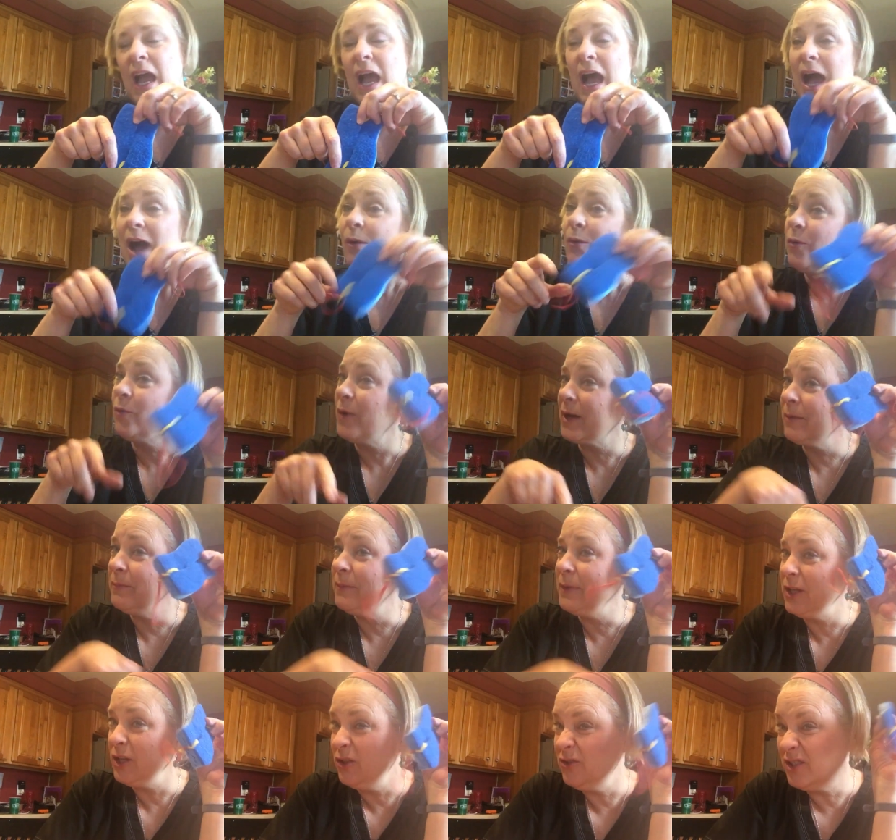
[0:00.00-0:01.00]
I would
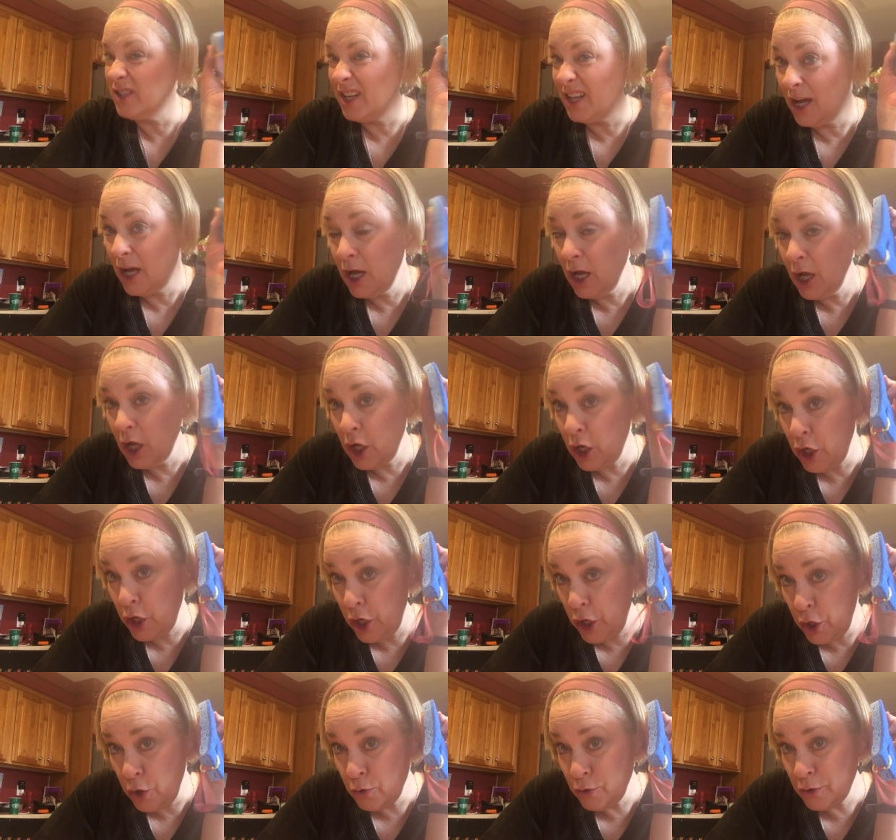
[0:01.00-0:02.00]
recommend using the
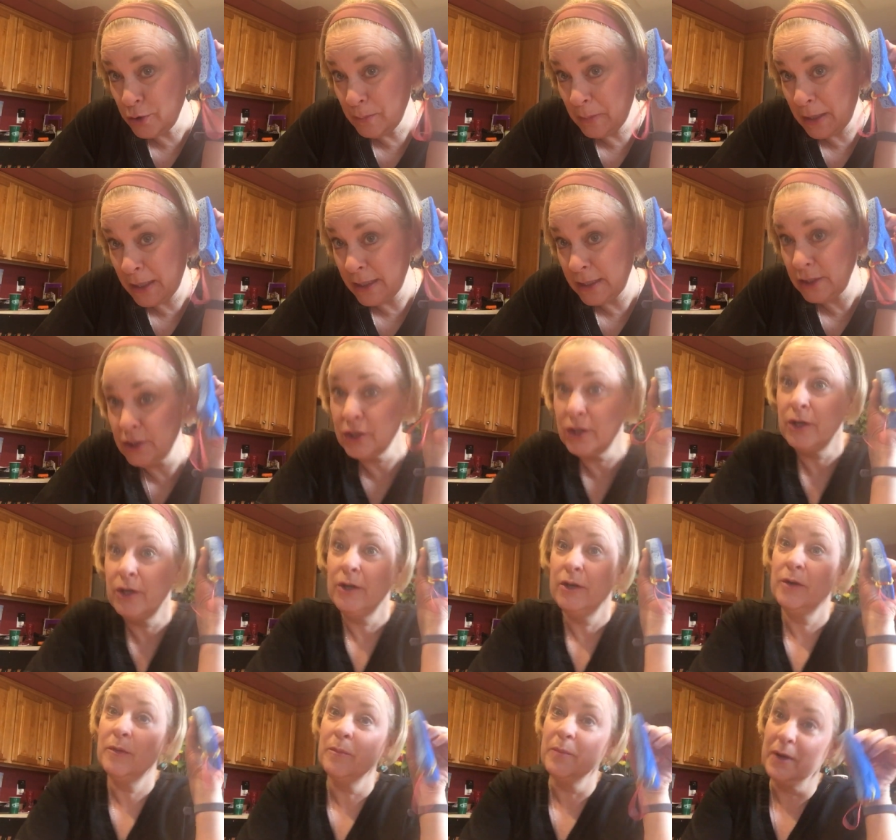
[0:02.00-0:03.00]
new sponge,
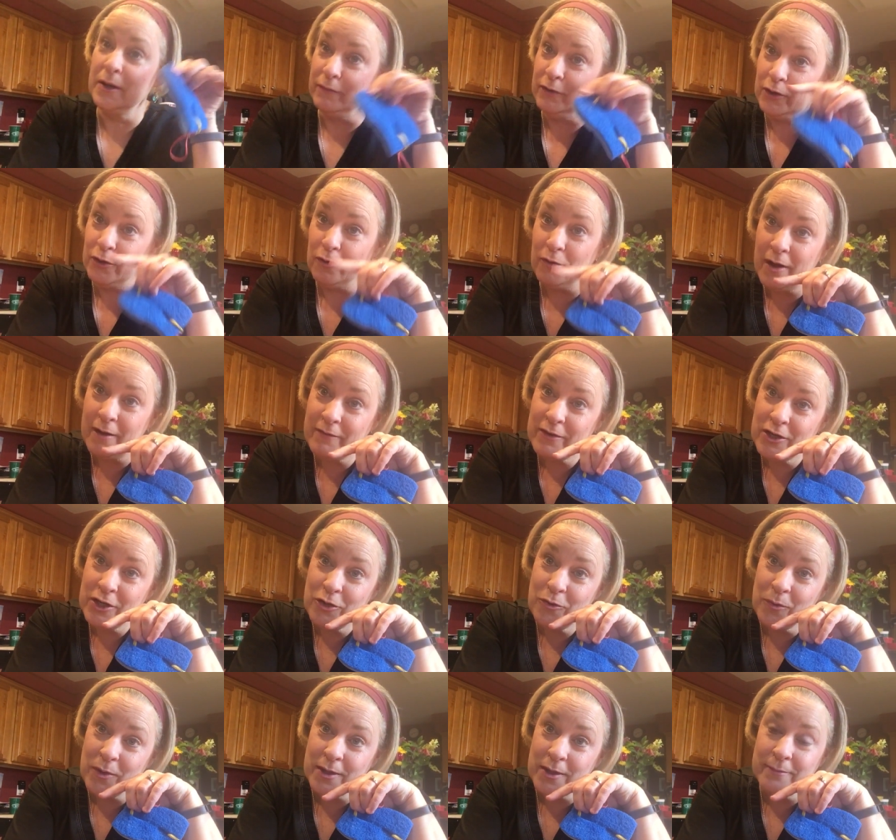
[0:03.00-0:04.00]
but if you don't have a
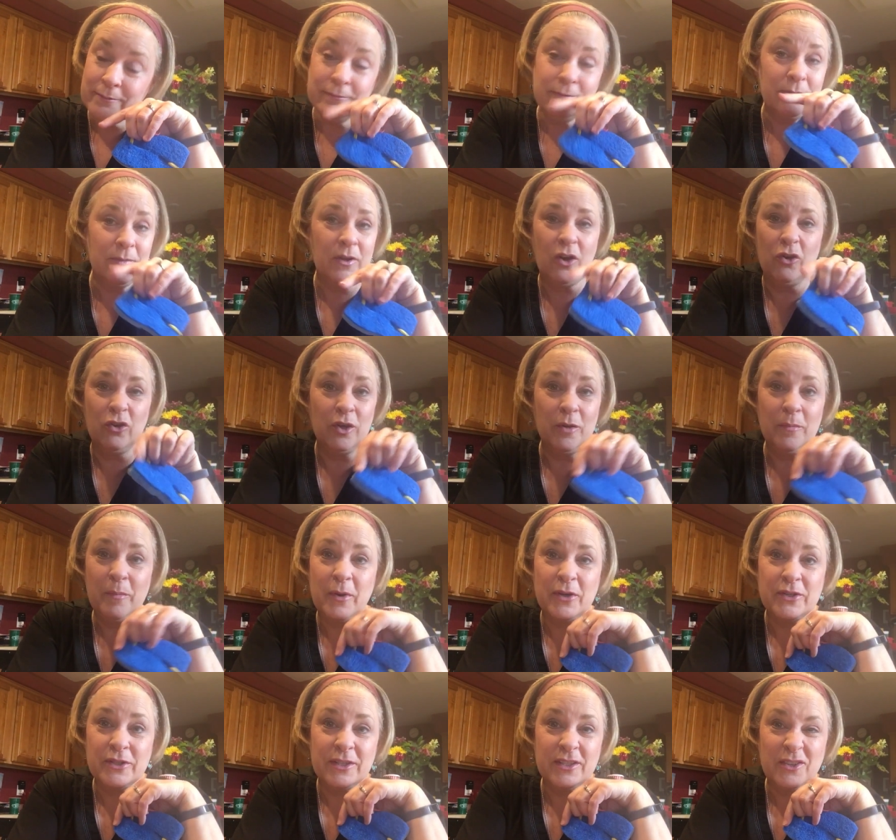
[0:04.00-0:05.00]
new one, only
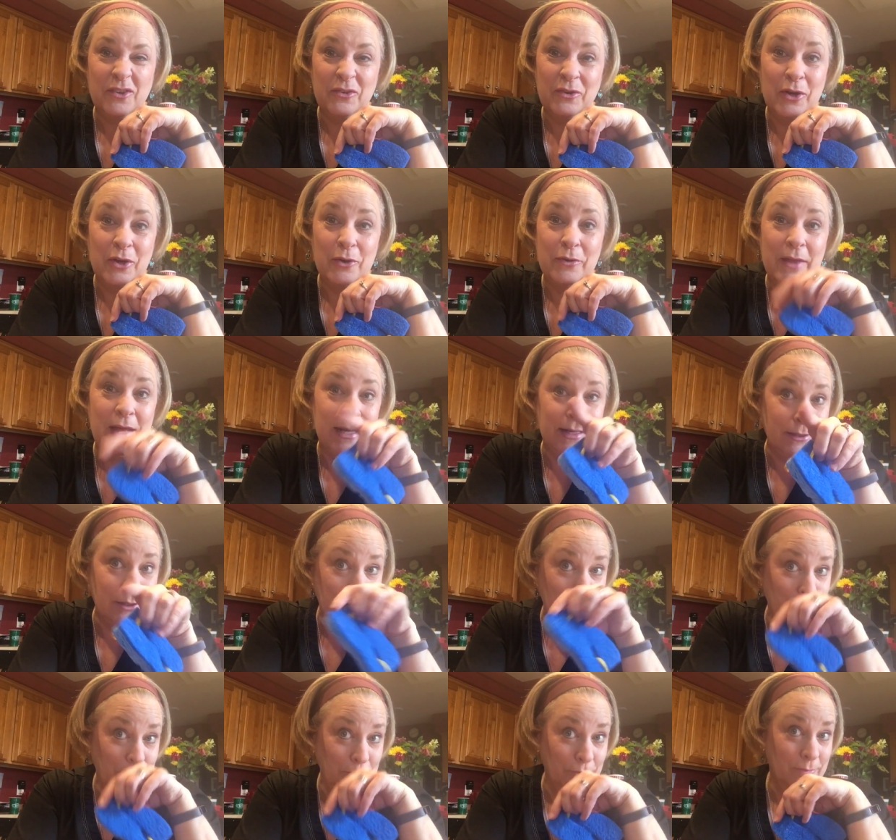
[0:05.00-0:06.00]
person that's gonna know that is
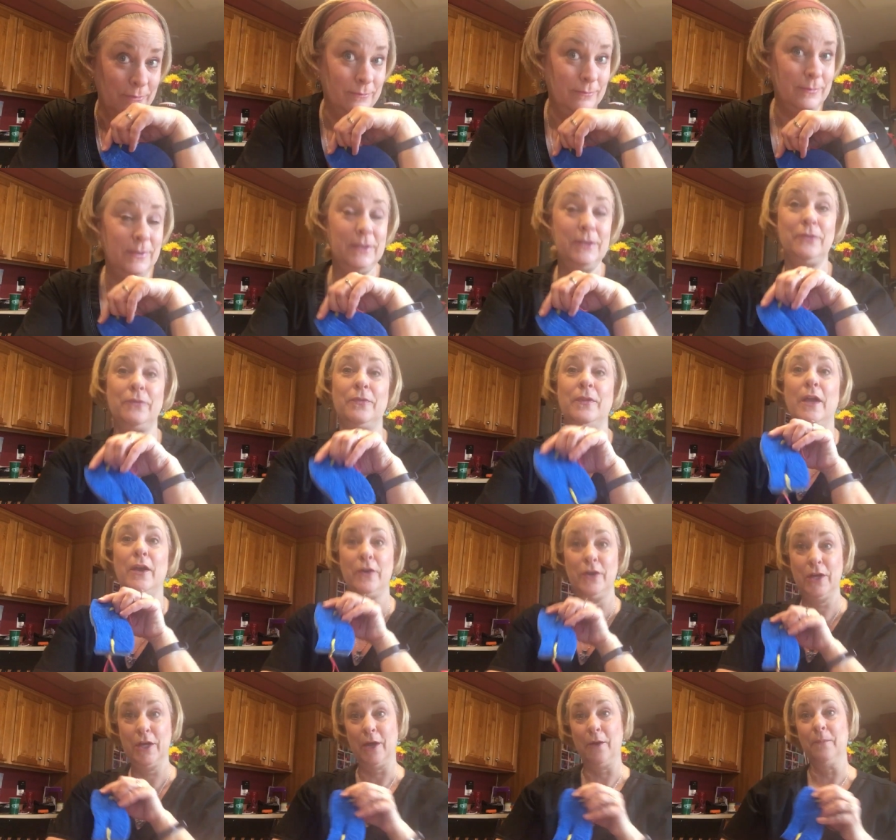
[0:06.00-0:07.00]
you. So there
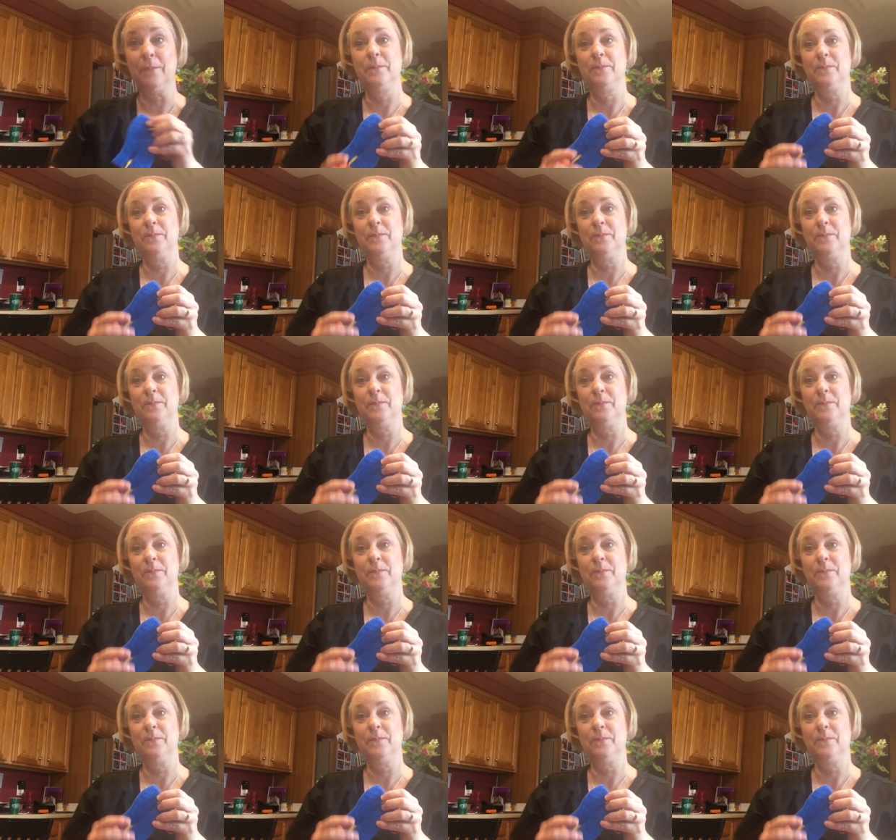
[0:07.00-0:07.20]
you go.